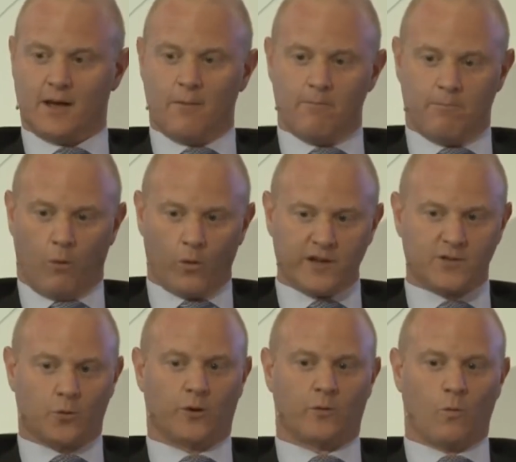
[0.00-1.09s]
boys
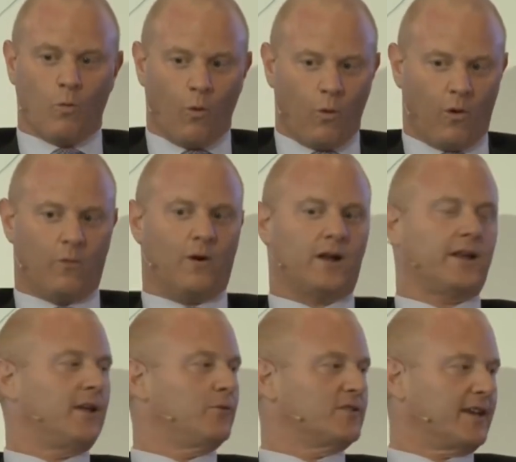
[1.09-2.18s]
were at war while
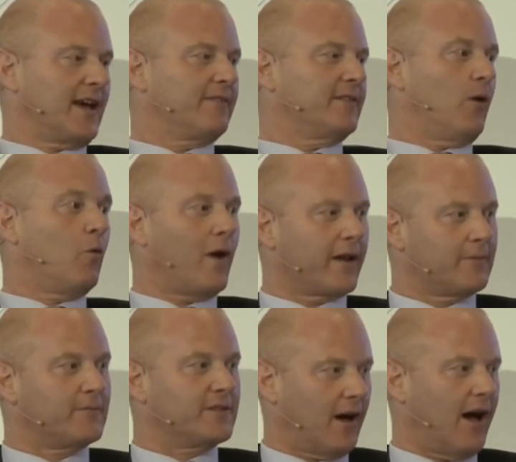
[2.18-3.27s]
he was the governor. One of
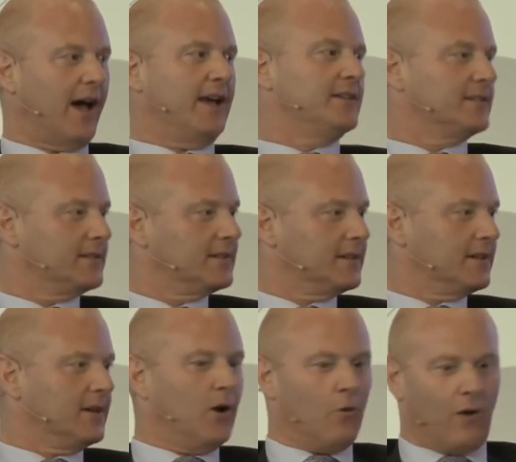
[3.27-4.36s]
them died
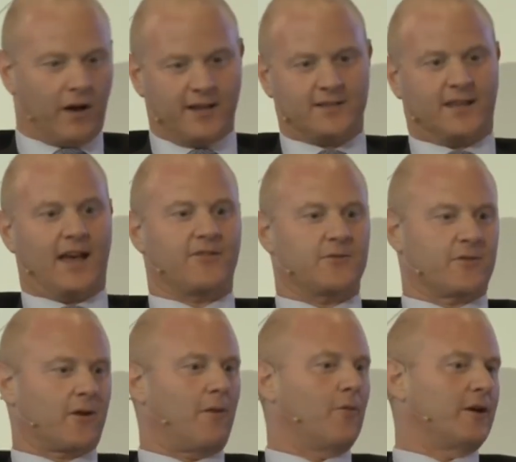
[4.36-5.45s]
while he's the governor of the
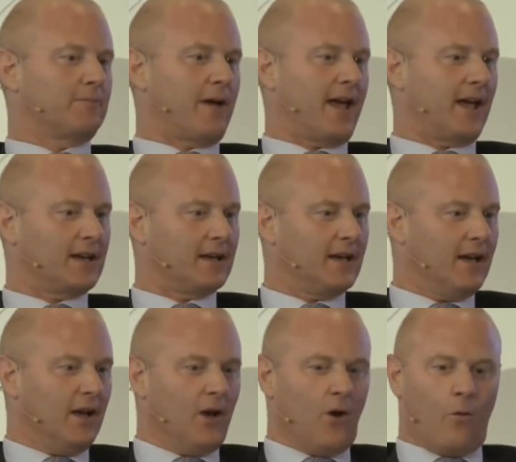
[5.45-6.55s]
Commonwealth Bank.
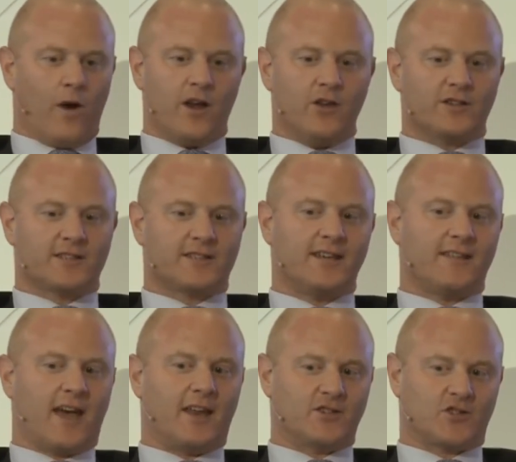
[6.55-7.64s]
When you see
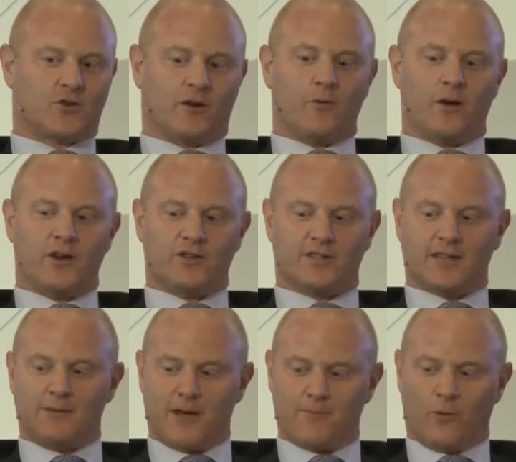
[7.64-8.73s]
that history, when you
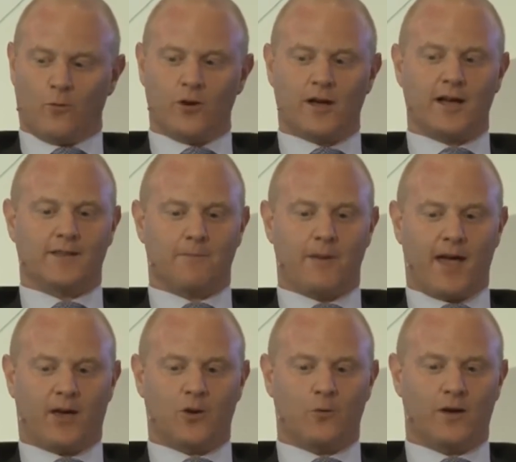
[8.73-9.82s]
see people working in the
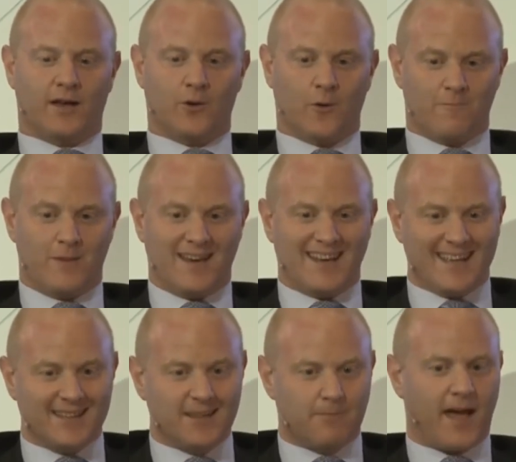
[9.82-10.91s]
bank who have been
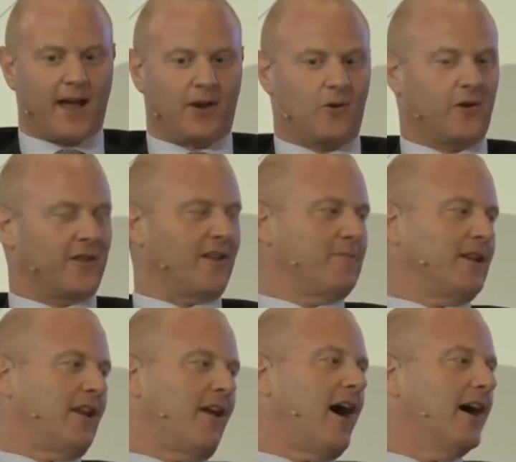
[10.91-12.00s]
in the bank longer than I've been
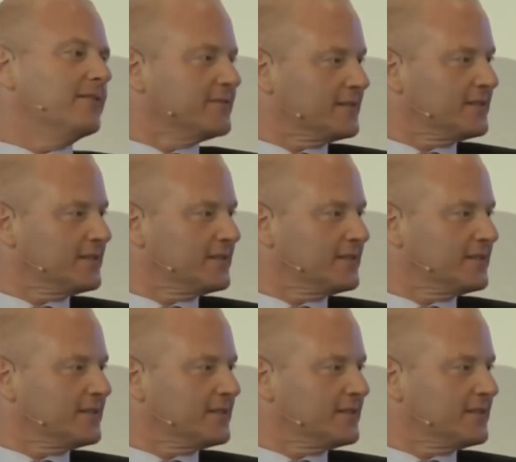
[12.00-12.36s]
alive,